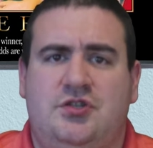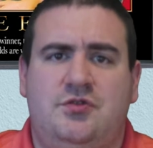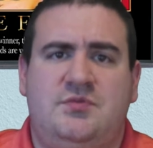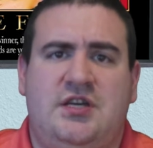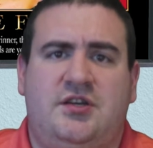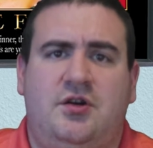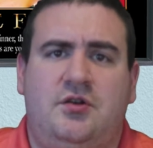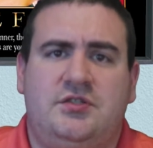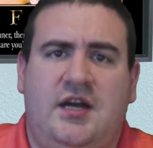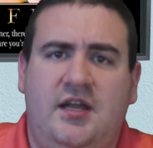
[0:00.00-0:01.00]
doomsday
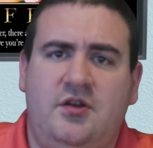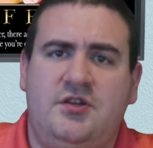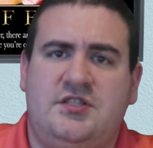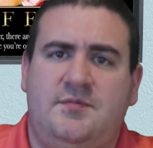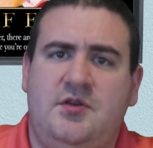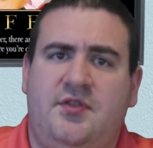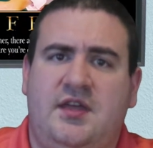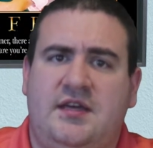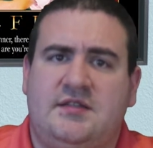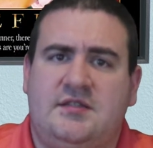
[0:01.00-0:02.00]
cult, I learned some new
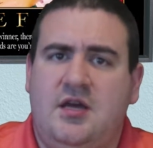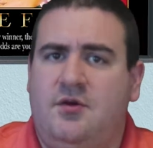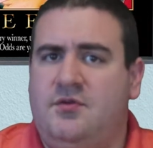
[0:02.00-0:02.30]
things,